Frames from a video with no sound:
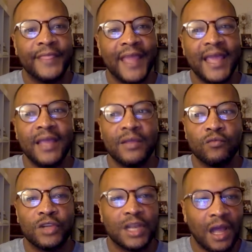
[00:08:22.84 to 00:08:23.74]
They
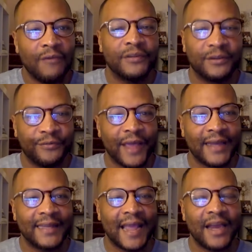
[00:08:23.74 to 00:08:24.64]
love the
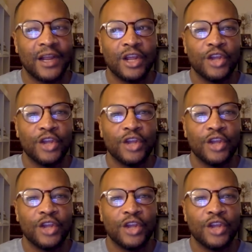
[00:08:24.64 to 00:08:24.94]
fact that,